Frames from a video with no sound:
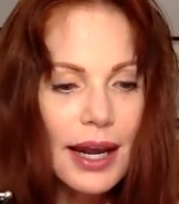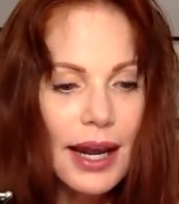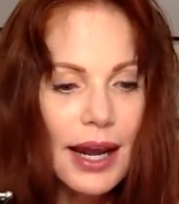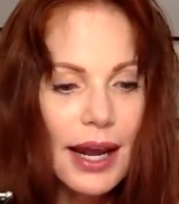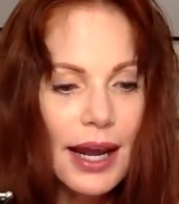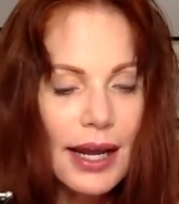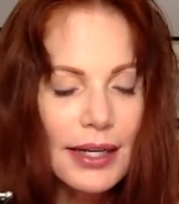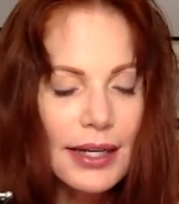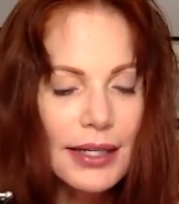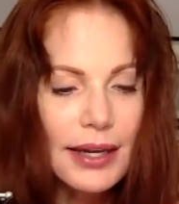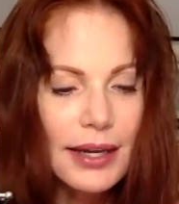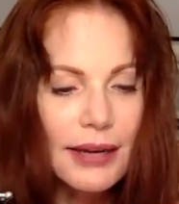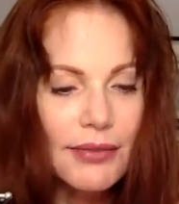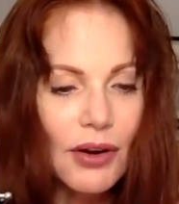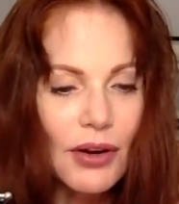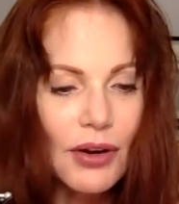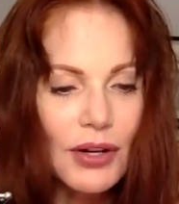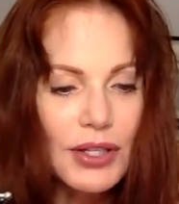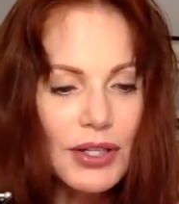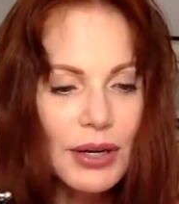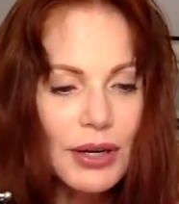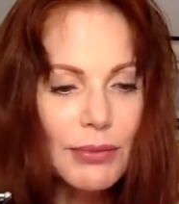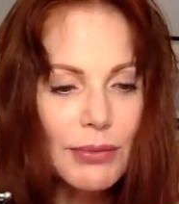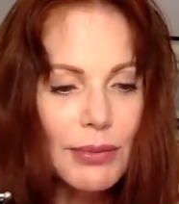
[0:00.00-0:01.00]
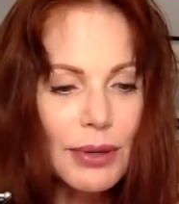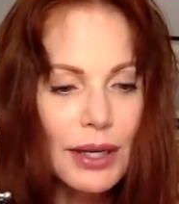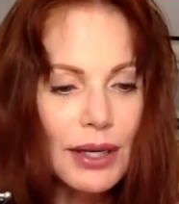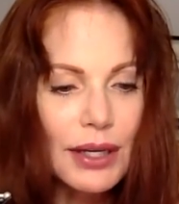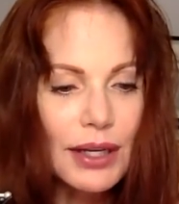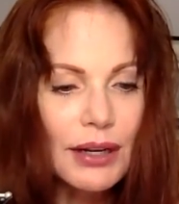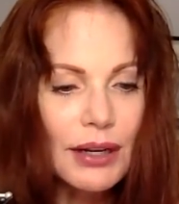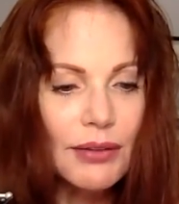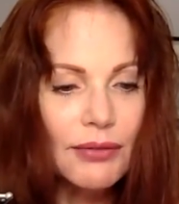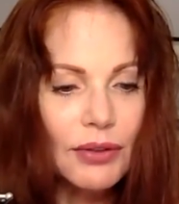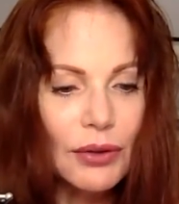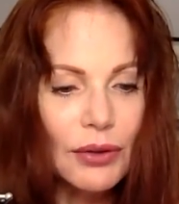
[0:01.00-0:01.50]
And I've also
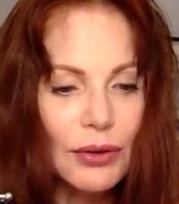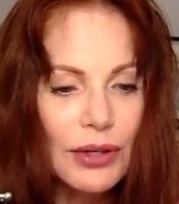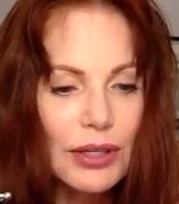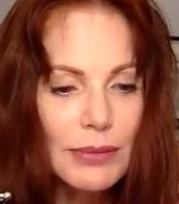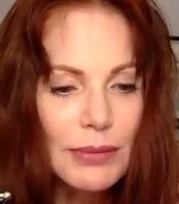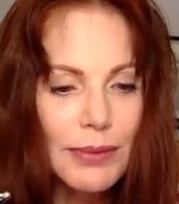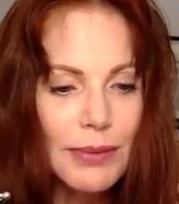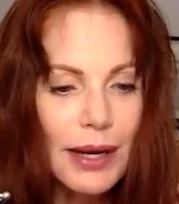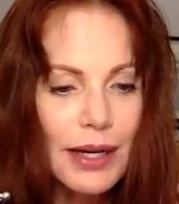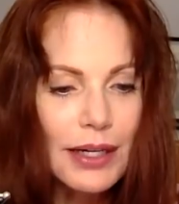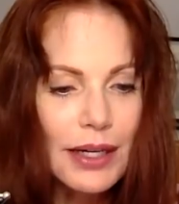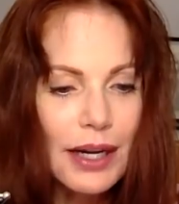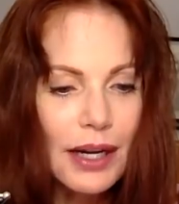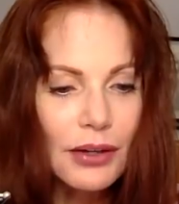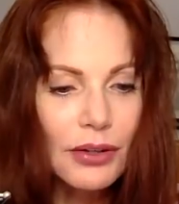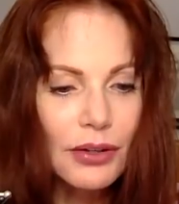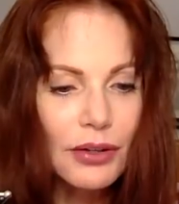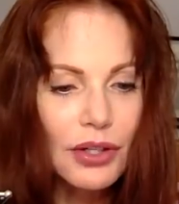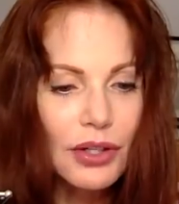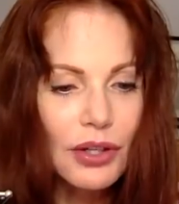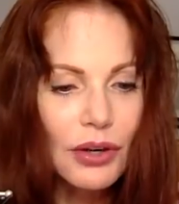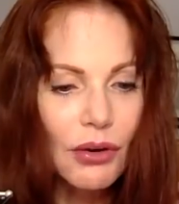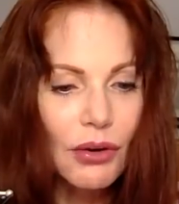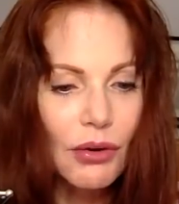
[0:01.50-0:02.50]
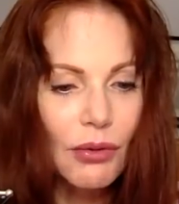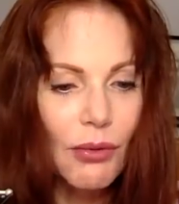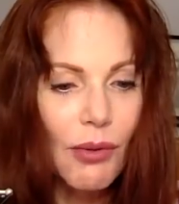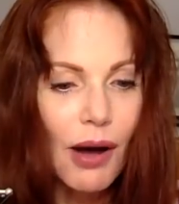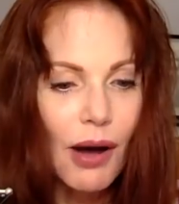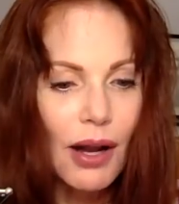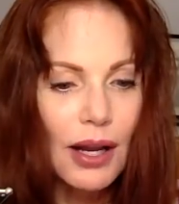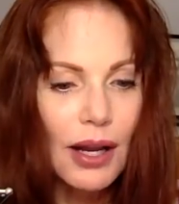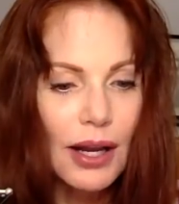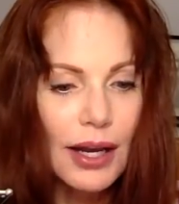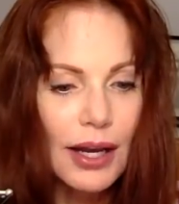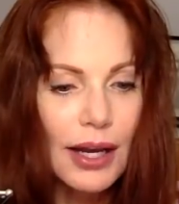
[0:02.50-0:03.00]
been influenced by Dr. Joel
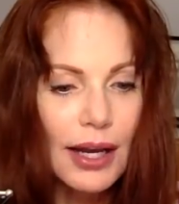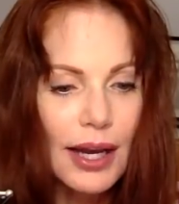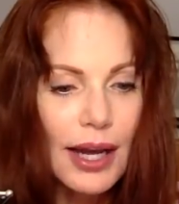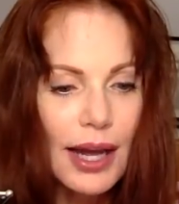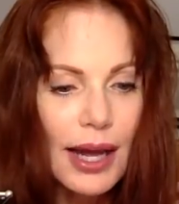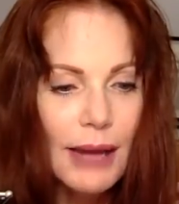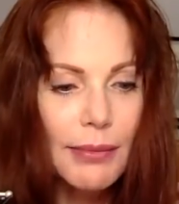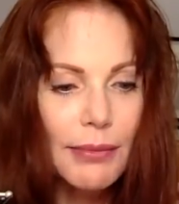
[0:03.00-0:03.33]
Wallach.